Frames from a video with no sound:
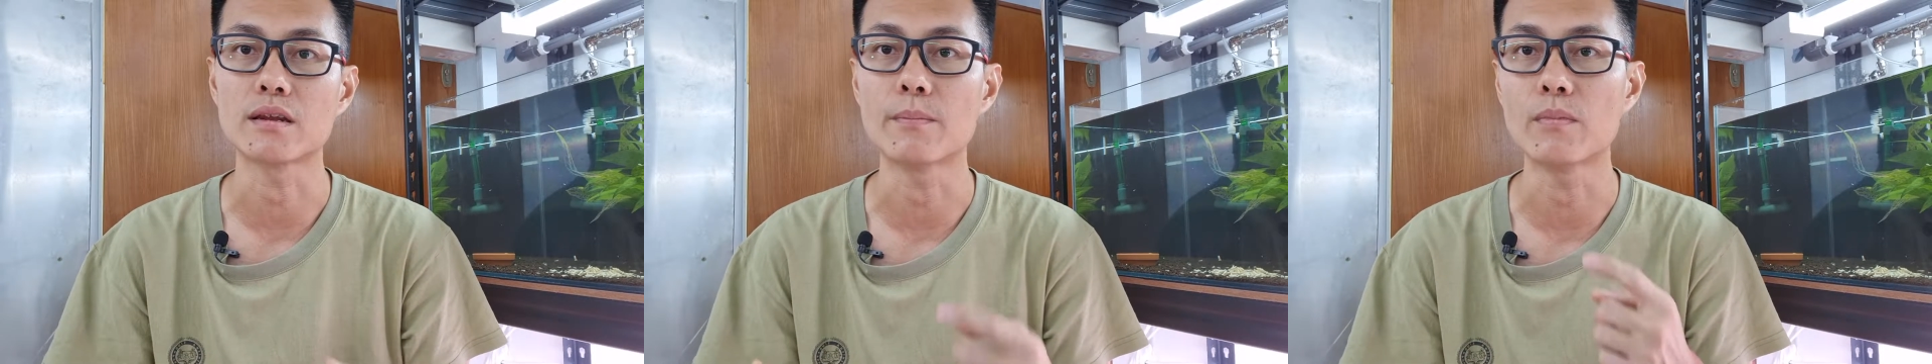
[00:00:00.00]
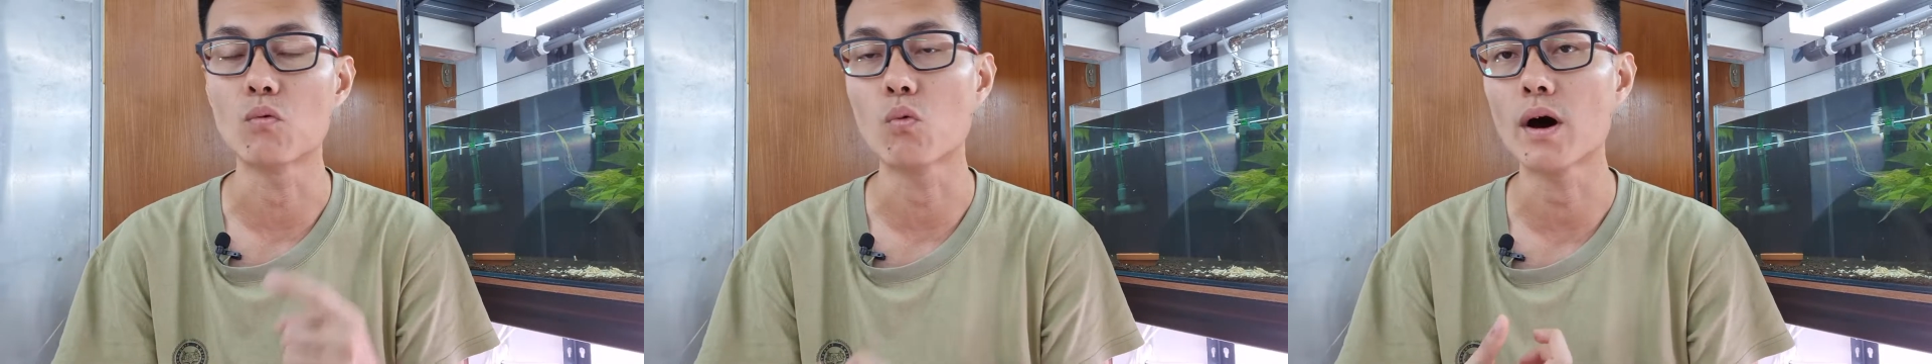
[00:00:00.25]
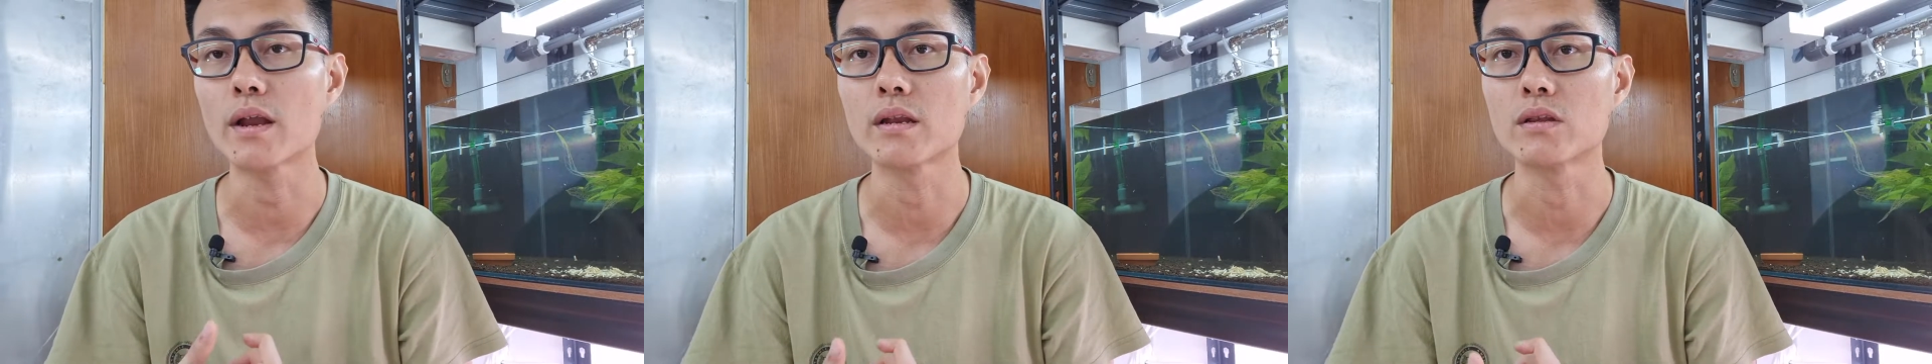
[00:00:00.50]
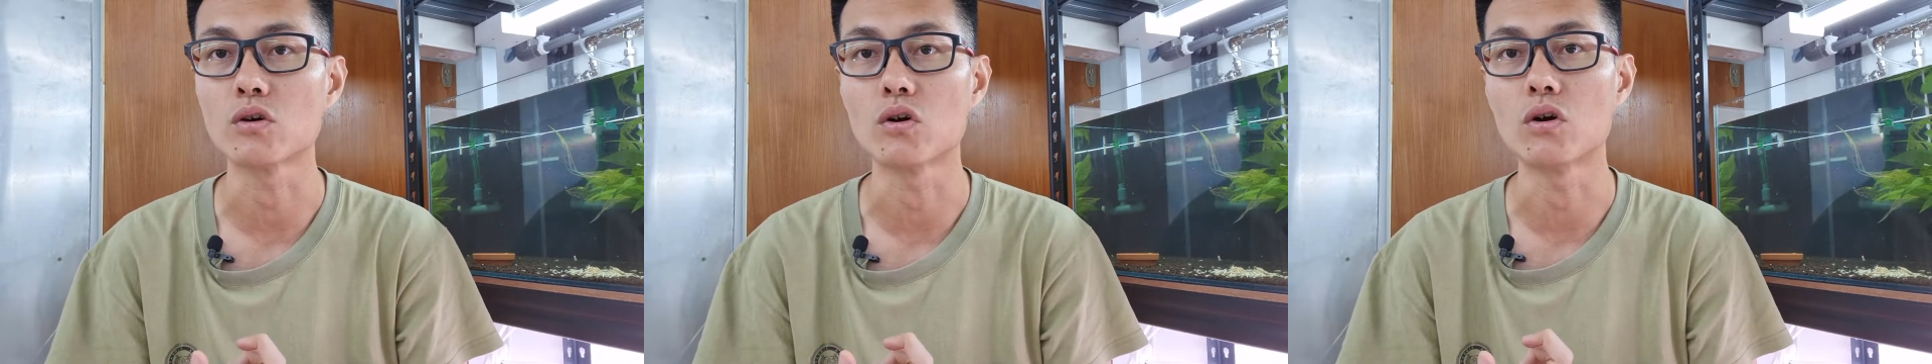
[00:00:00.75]
number
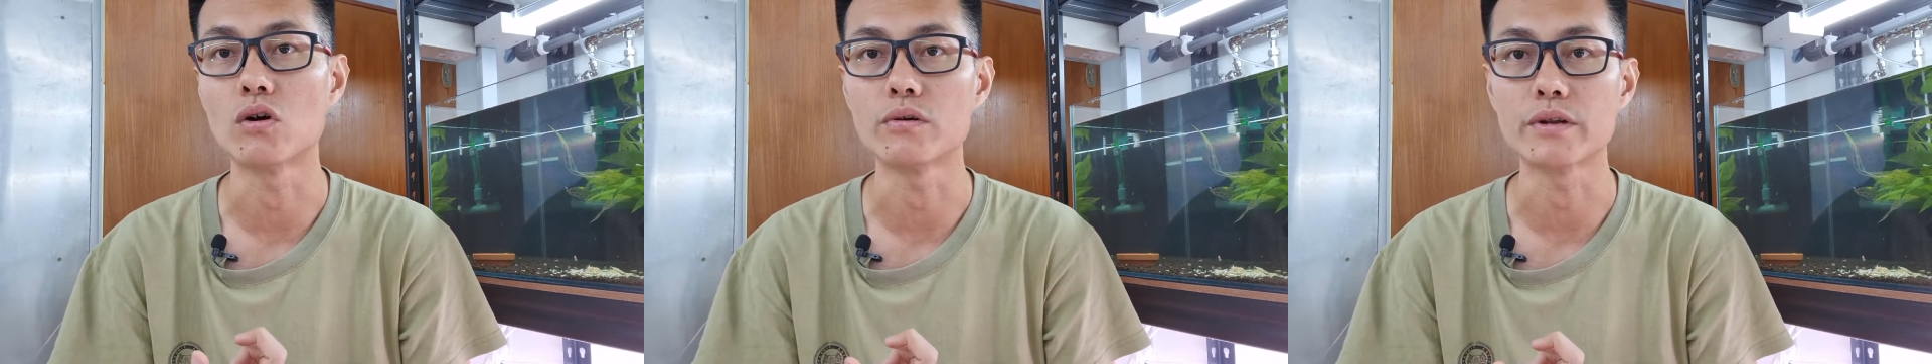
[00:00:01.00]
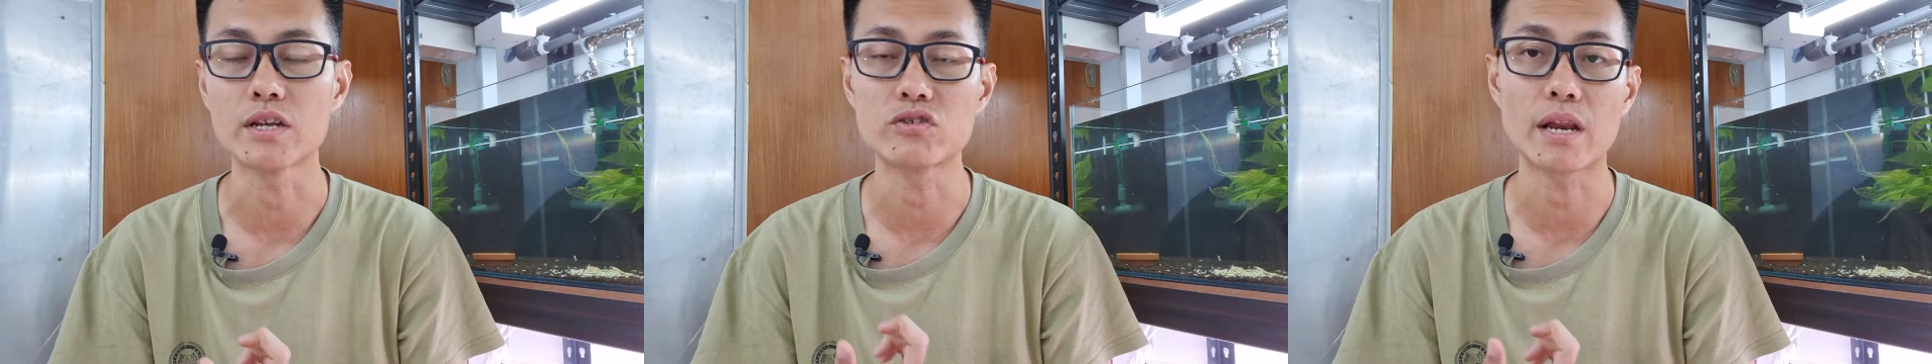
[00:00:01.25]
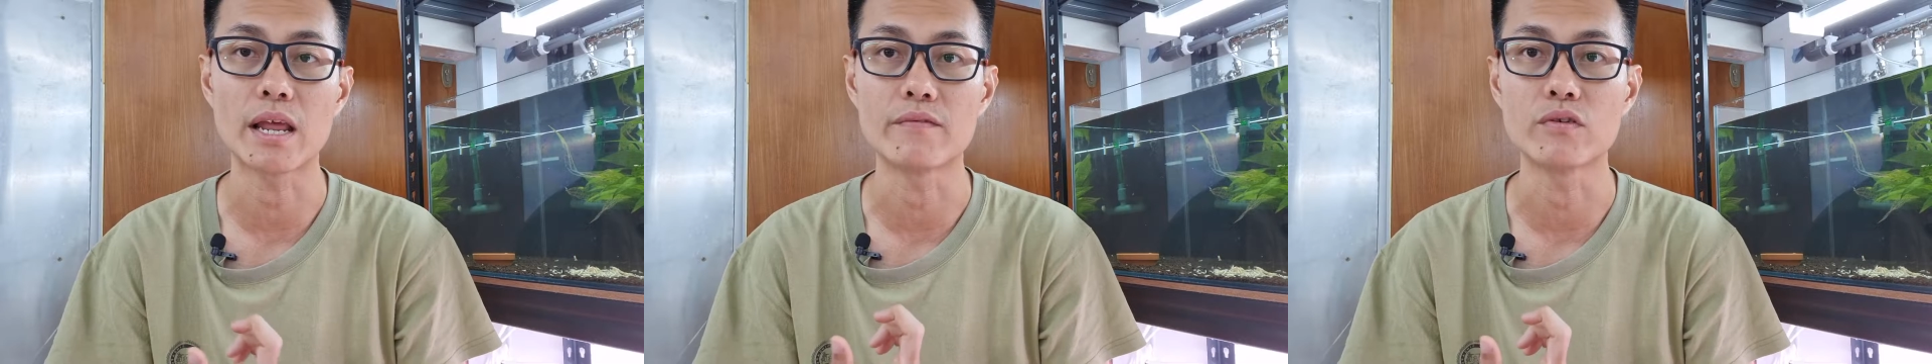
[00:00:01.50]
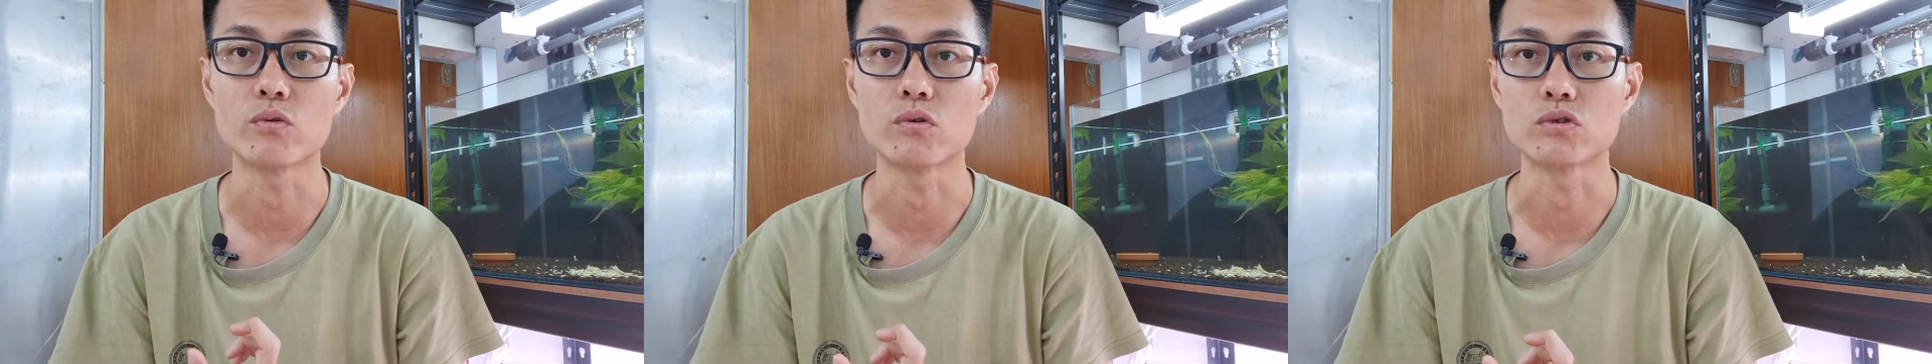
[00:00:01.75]
one, your nitrate
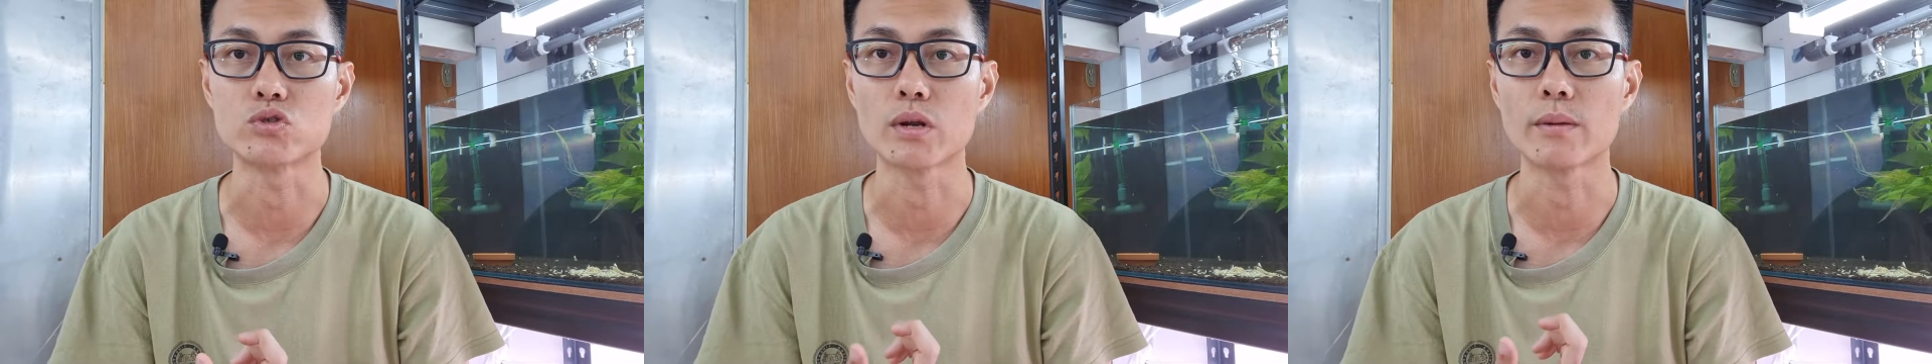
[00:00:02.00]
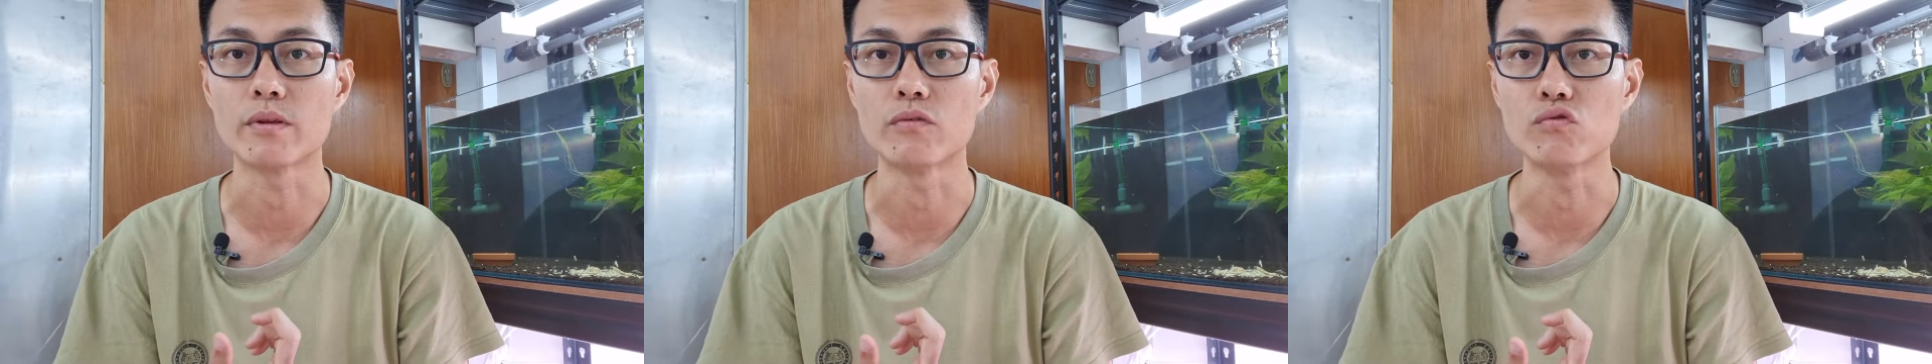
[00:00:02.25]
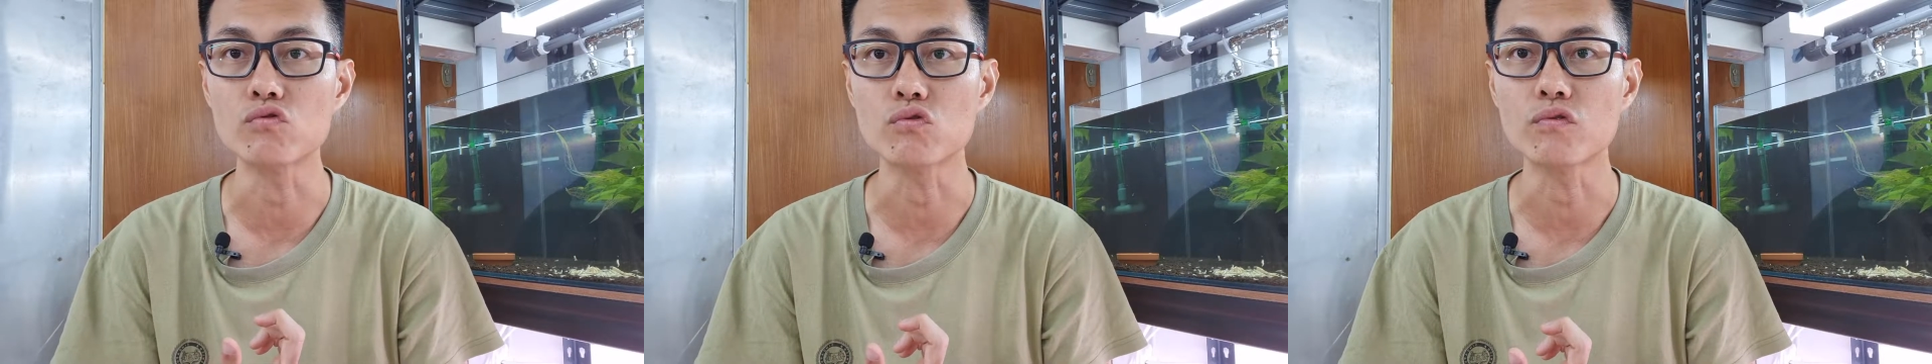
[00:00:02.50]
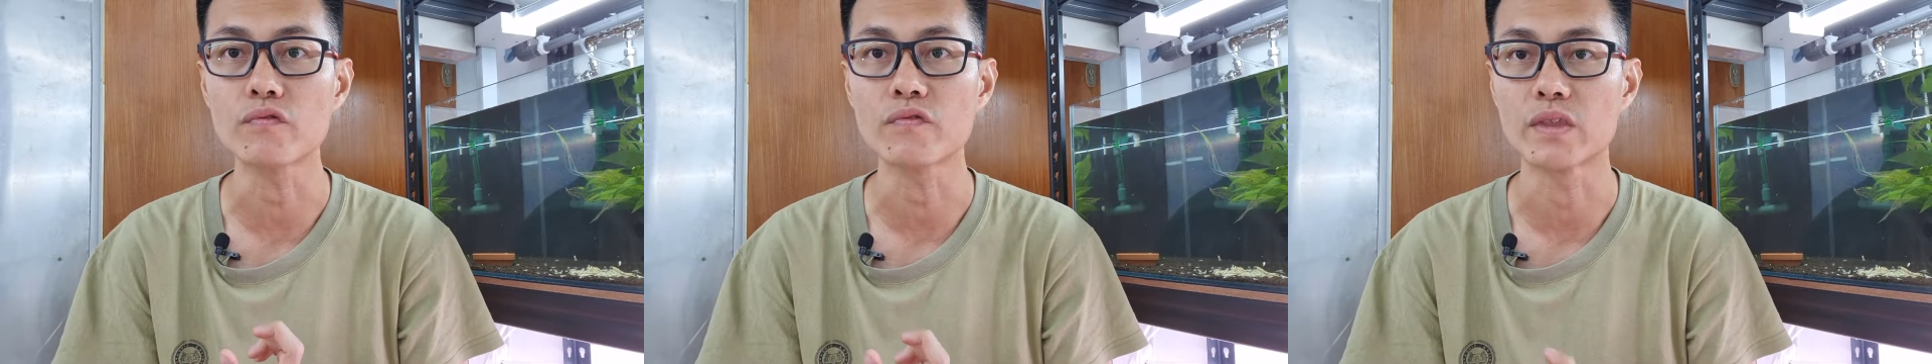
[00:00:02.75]
level will shoot up the
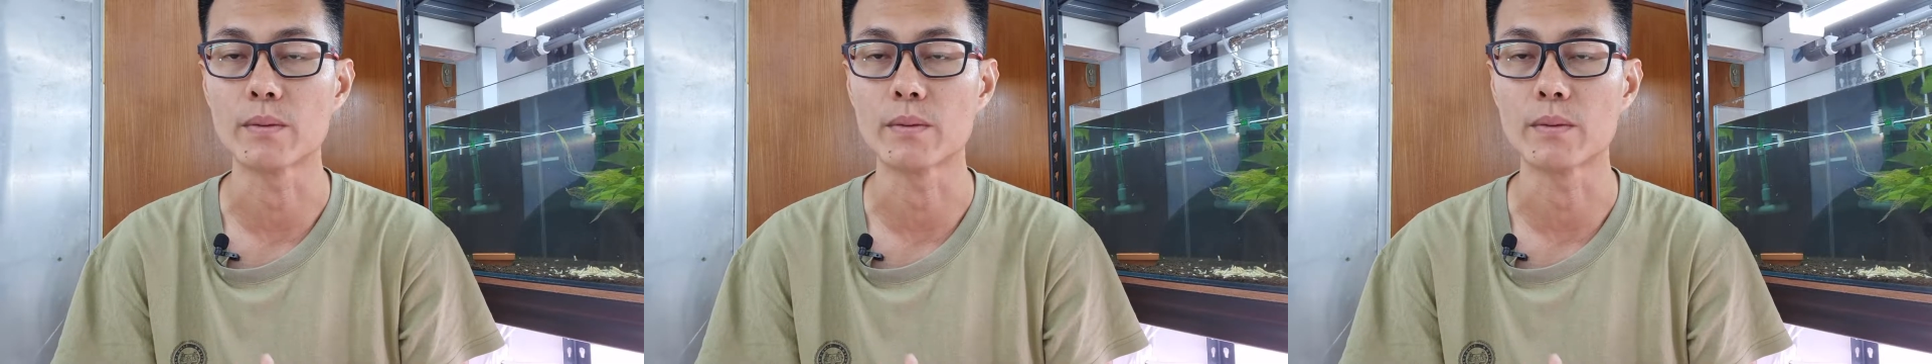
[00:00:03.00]
roof.